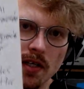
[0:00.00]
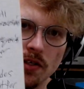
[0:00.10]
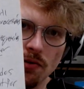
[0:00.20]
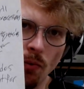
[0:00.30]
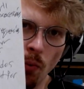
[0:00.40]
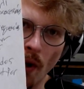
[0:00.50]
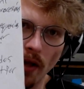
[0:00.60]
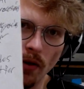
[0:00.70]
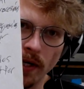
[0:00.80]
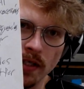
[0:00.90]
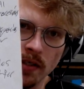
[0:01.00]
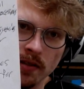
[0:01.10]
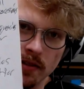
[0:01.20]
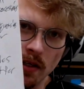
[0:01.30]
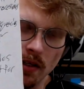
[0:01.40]
It's well
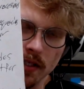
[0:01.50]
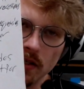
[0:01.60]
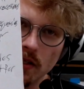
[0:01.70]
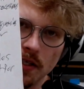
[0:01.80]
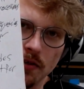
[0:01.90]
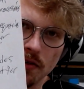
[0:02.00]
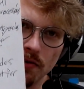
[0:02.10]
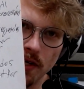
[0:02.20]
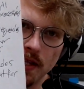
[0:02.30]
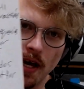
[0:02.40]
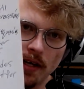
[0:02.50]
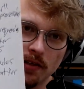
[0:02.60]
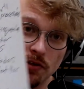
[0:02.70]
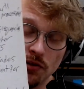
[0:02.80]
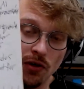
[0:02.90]
written. Clearly, you can read
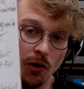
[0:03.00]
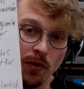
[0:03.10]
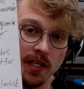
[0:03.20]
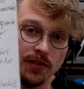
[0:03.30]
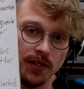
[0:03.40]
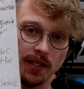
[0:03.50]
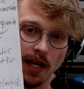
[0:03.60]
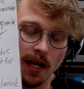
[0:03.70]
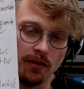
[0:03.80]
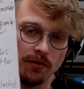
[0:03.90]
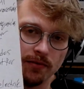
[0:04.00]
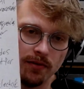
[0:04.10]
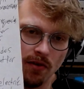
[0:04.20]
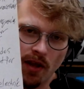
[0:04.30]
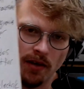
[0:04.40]
that. It's so easy. I
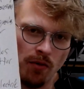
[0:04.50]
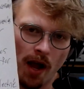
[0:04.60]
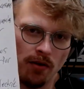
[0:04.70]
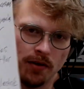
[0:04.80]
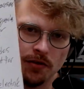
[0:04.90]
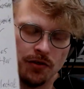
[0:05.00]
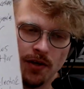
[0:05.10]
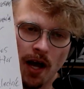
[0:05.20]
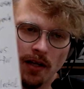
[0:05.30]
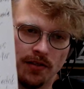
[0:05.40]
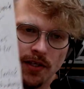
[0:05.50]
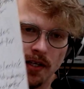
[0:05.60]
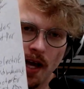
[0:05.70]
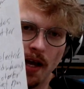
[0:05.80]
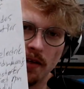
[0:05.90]
don't like. How could you not
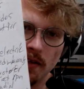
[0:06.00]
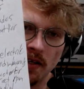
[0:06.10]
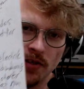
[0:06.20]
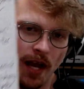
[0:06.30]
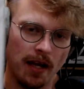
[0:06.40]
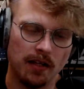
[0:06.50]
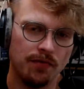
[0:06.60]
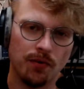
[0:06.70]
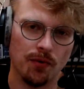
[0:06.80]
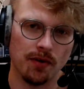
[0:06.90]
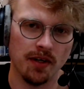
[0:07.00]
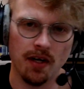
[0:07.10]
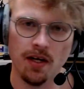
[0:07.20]
see that exactly for?